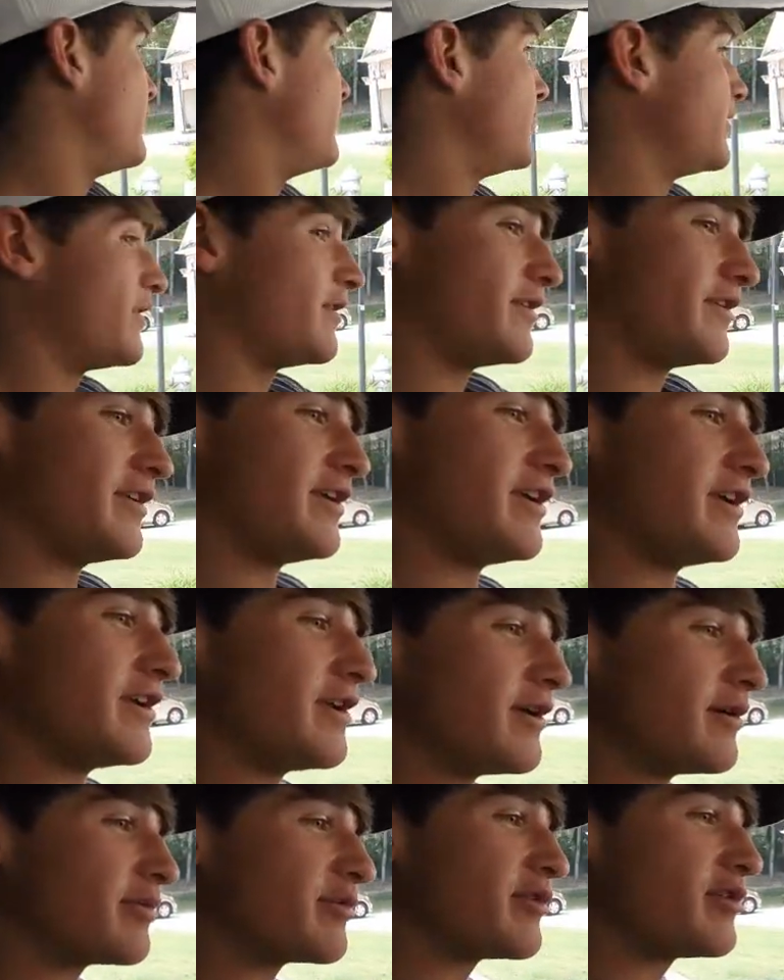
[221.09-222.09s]
We're gonna
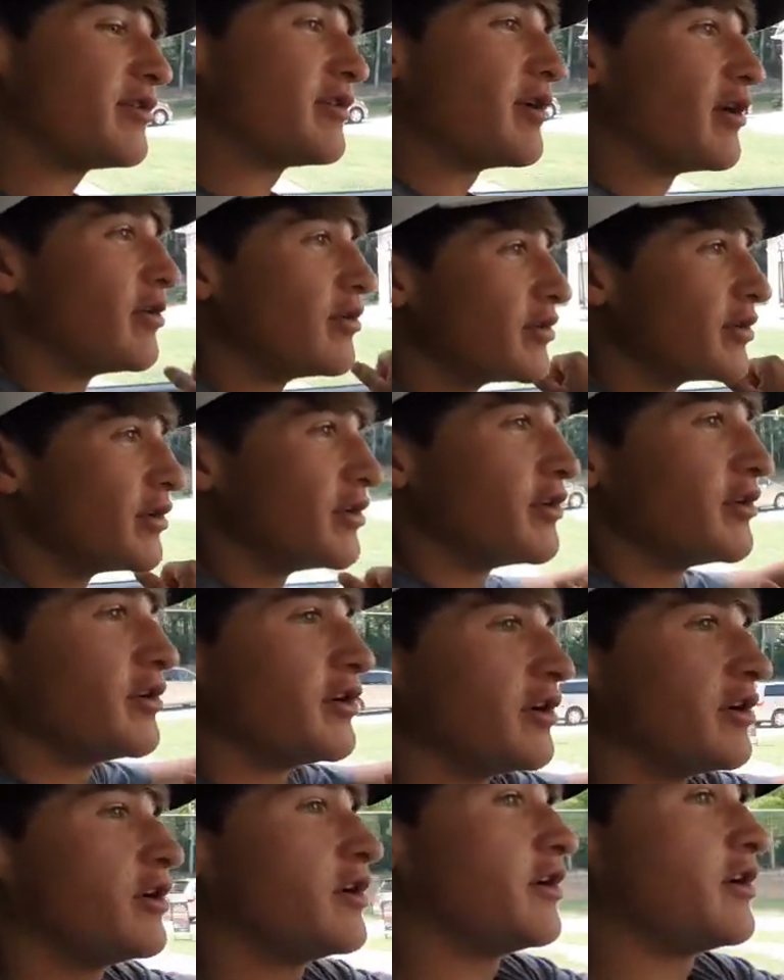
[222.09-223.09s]
hit up
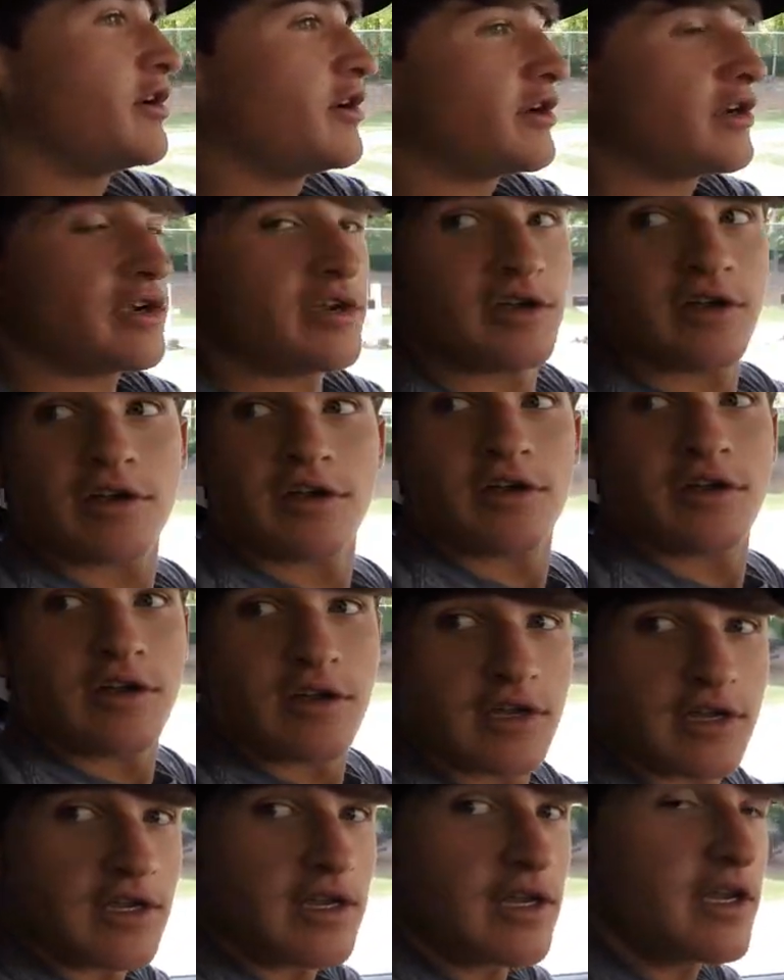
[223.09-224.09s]
Kroger,
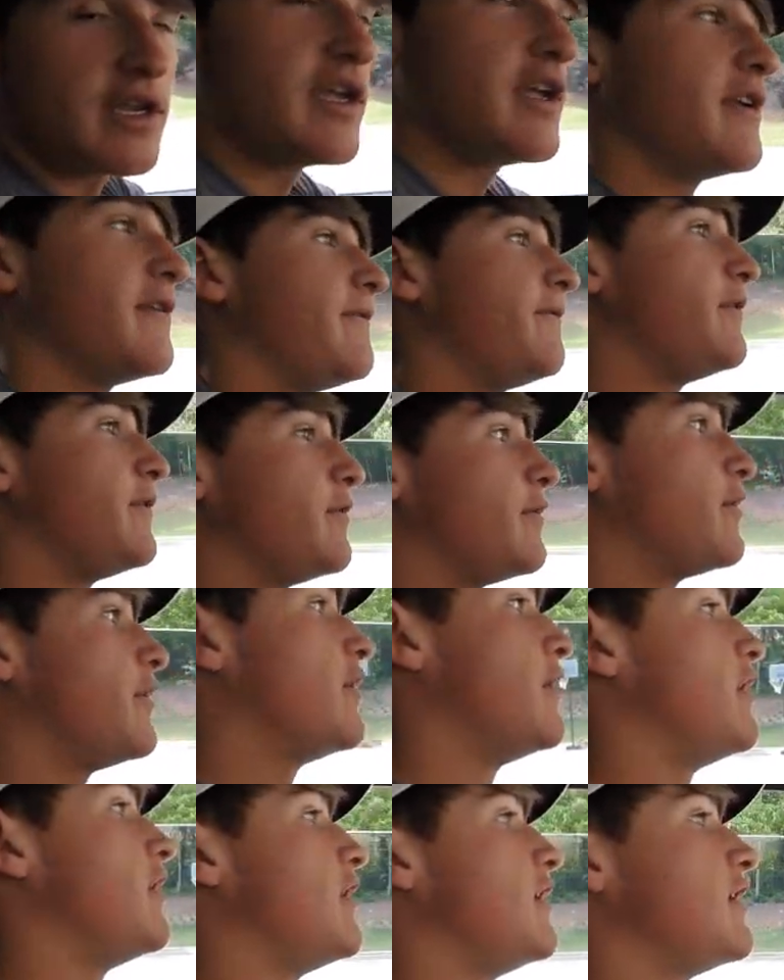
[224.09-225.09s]
get a few
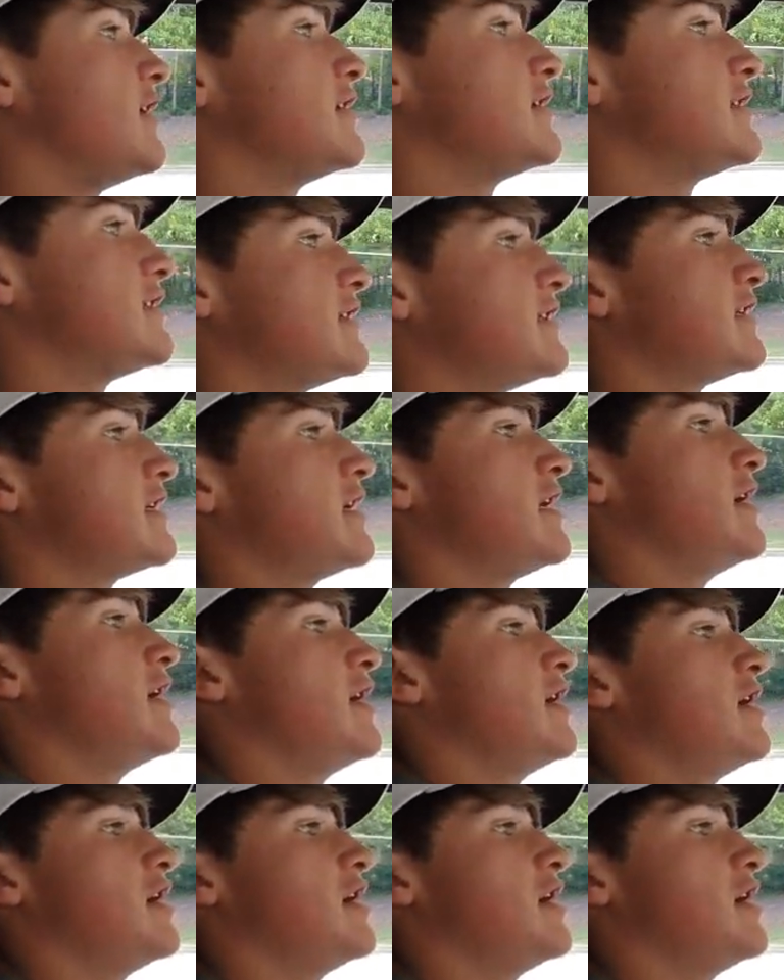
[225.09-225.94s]
things,